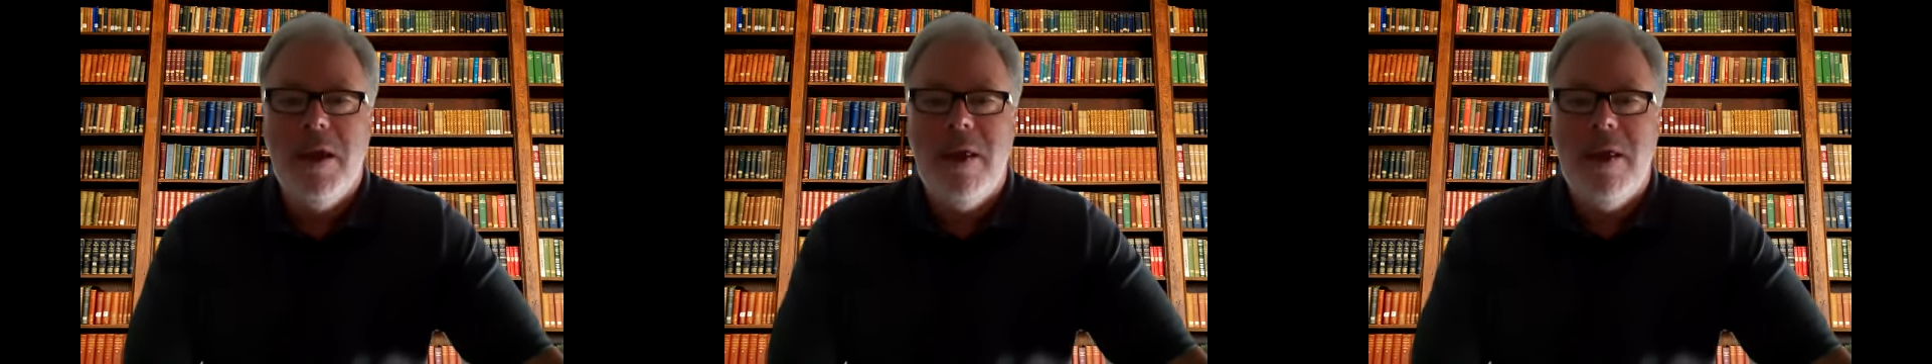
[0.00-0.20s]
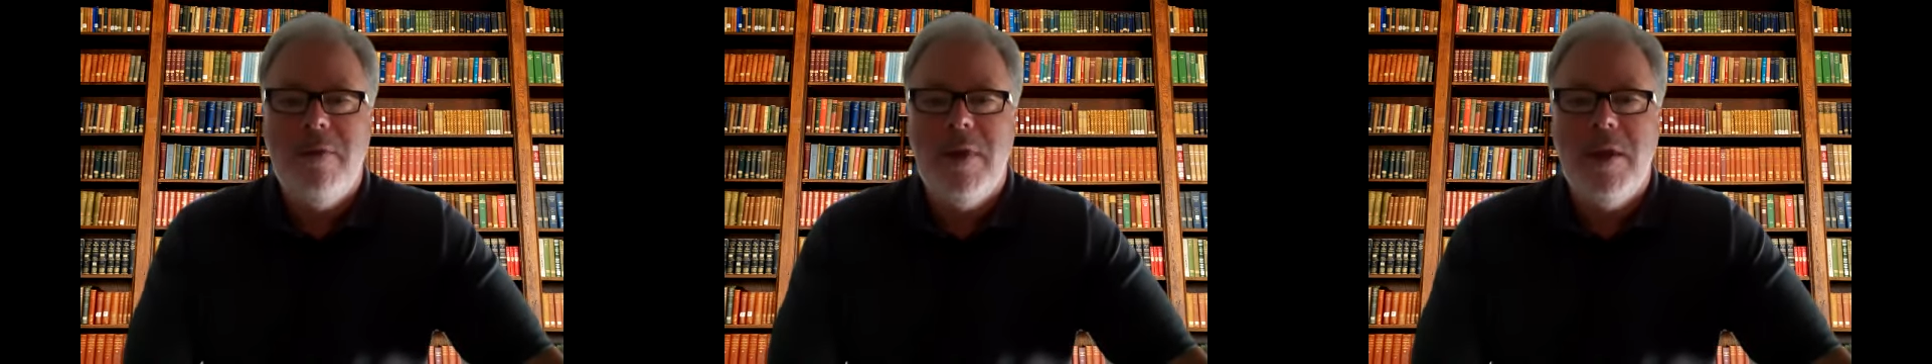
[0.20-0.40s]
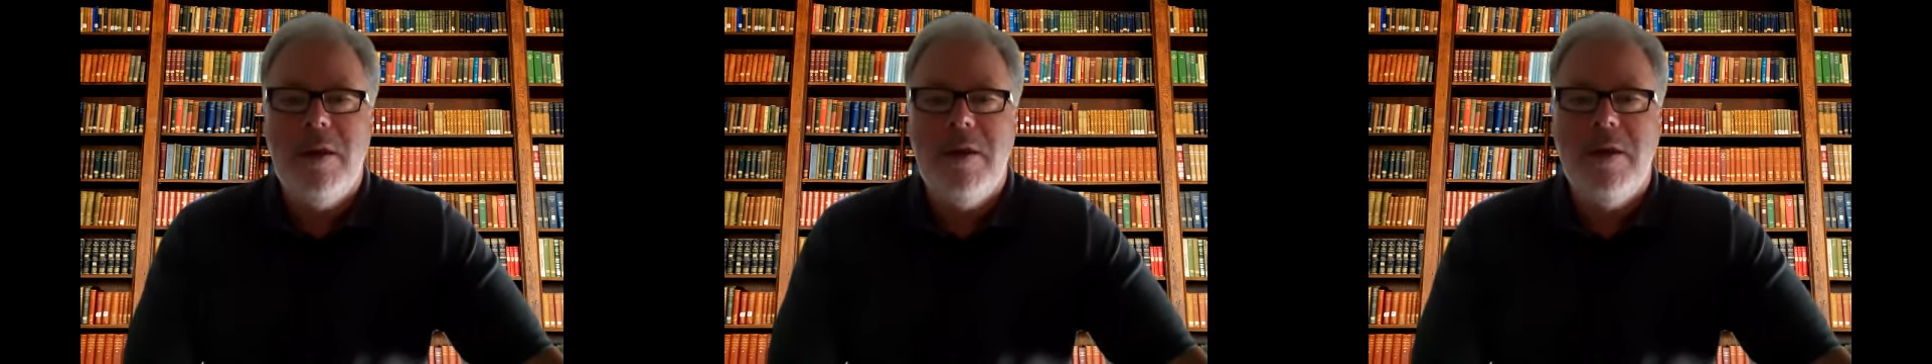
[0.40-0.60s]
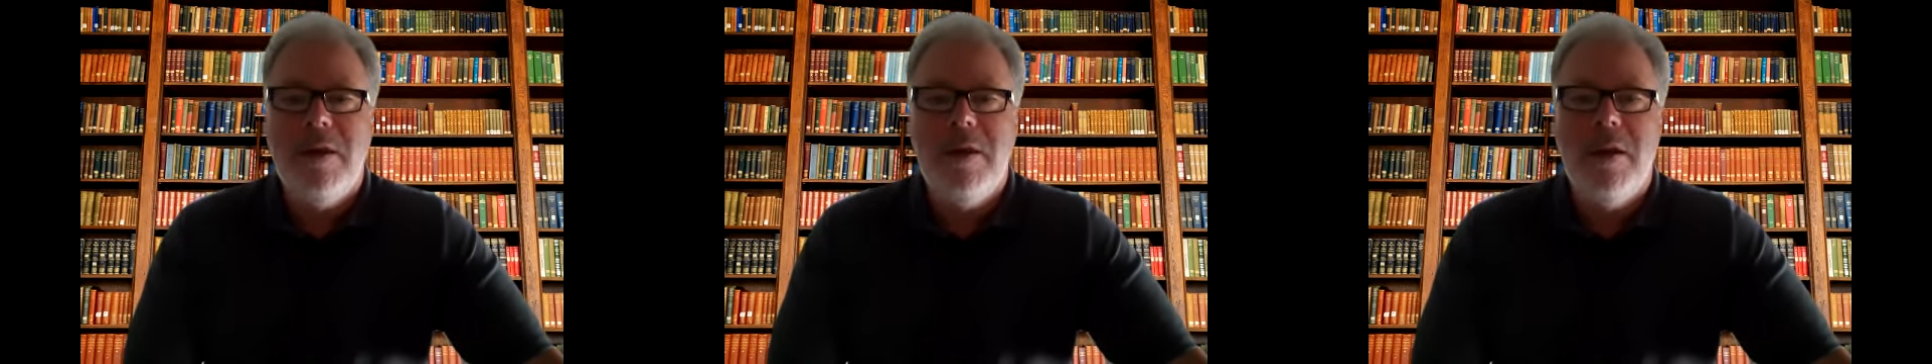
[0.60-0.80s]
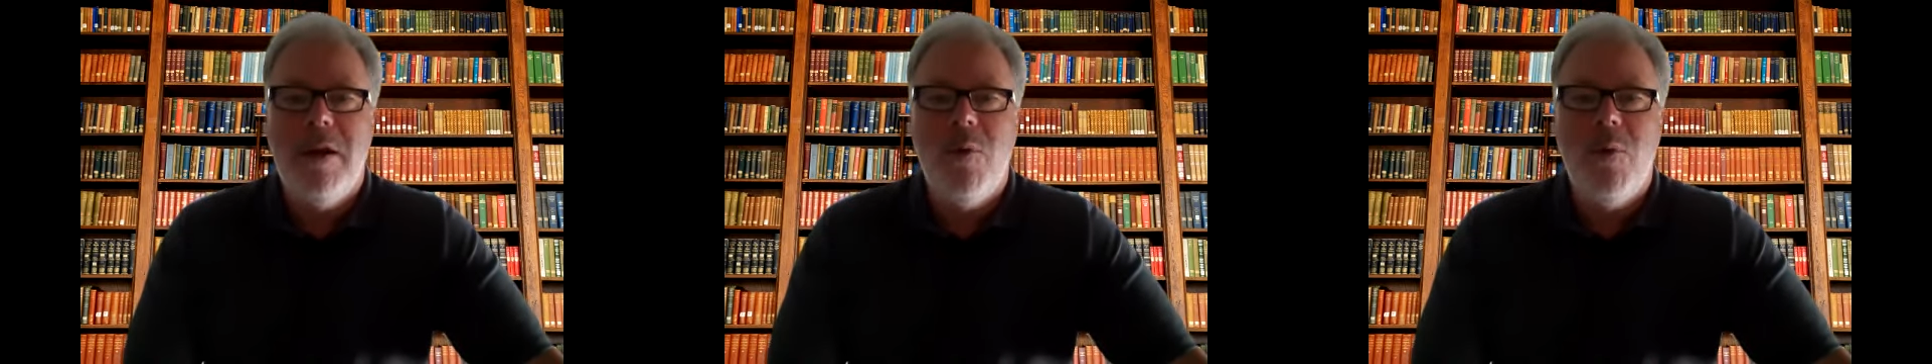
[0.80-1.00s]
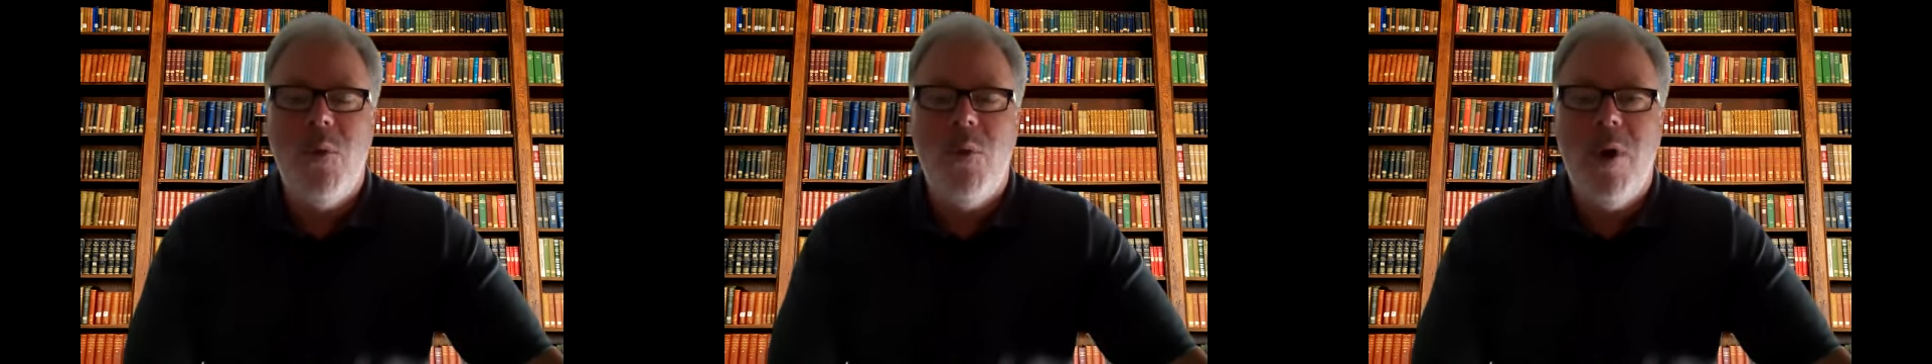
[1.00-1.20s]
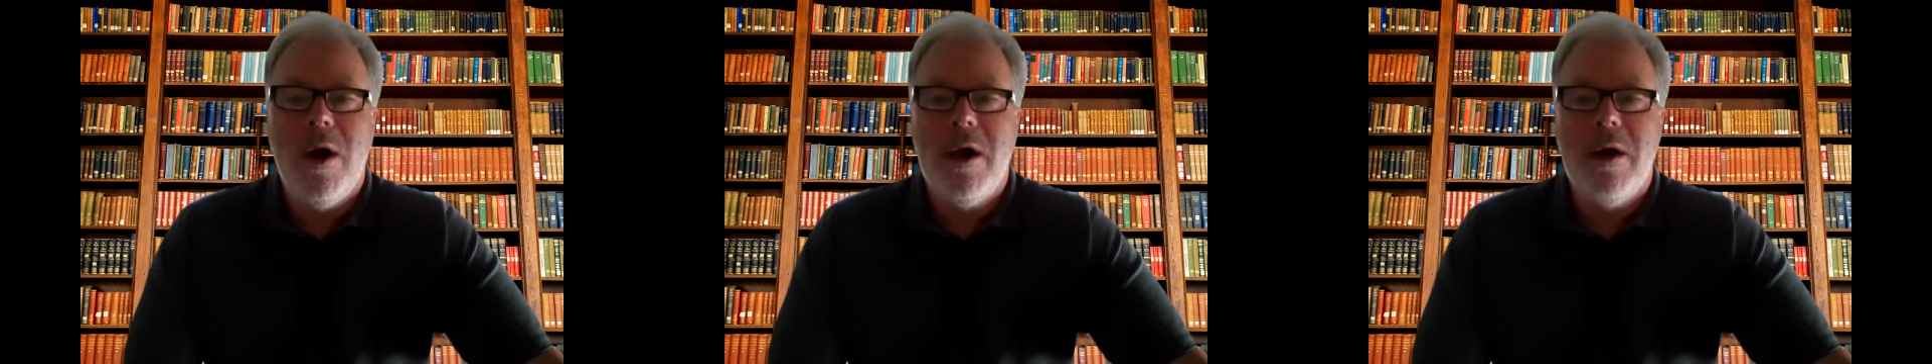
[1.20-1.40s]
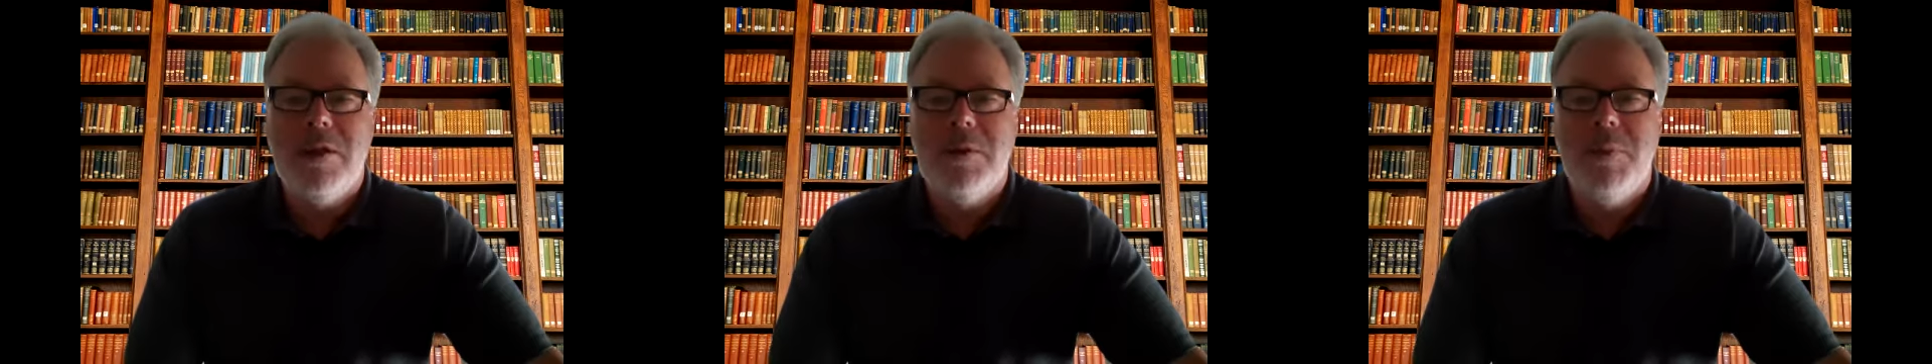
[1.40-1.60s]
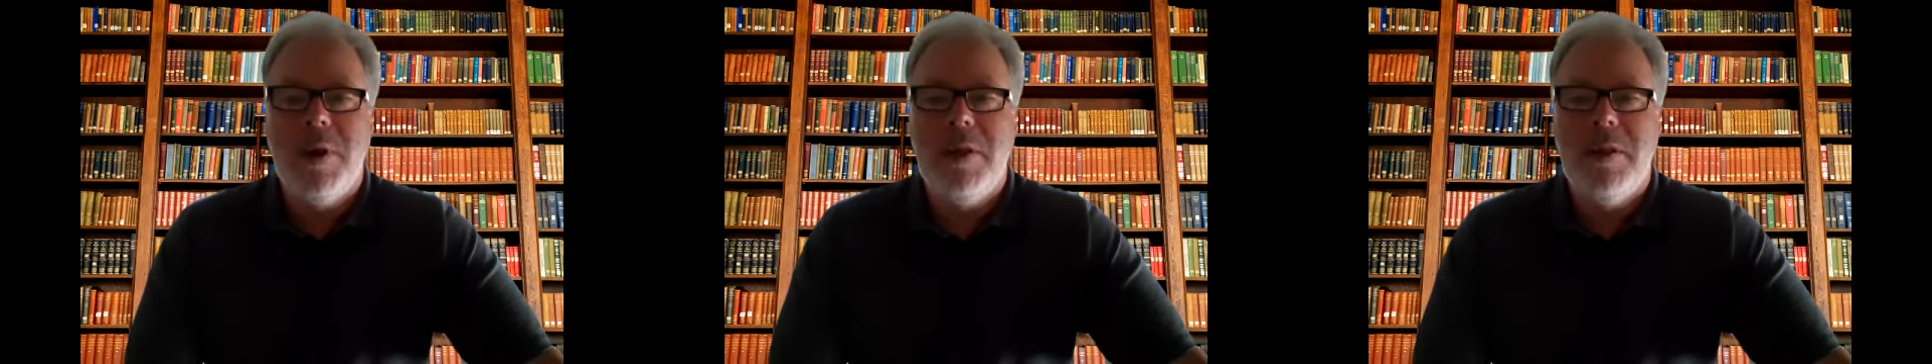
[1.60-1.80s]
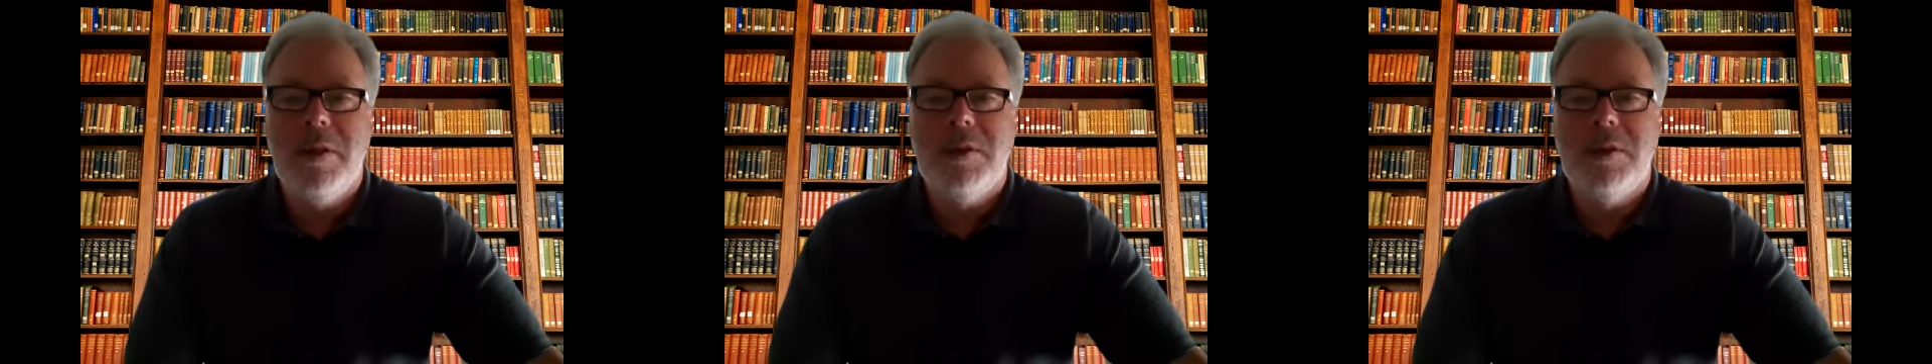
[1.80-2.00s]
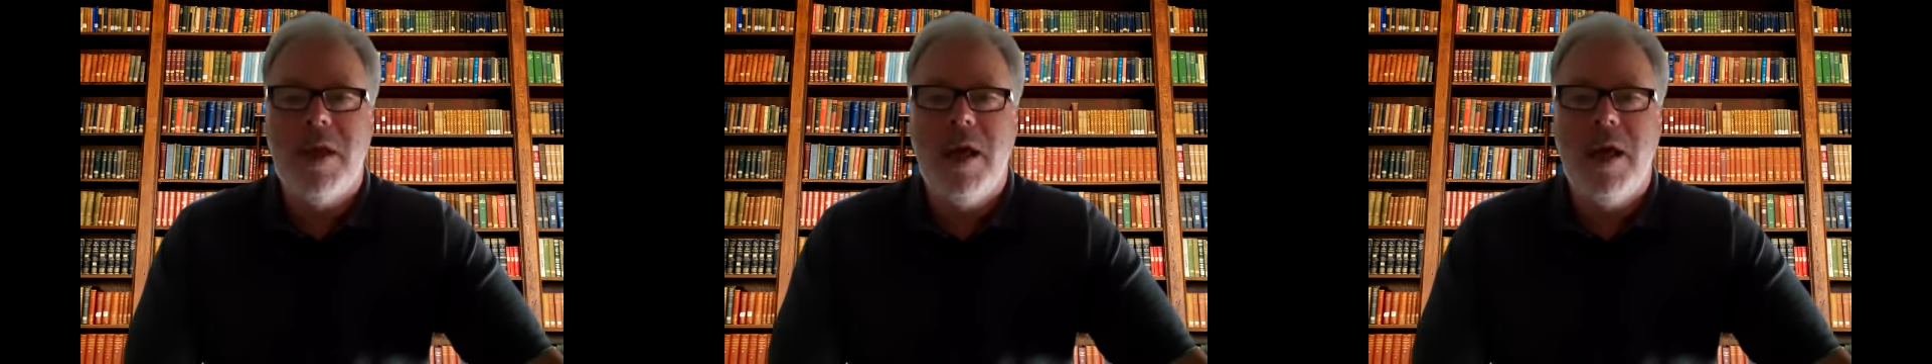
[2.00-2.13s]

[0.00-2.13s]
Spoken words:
And then, why spend this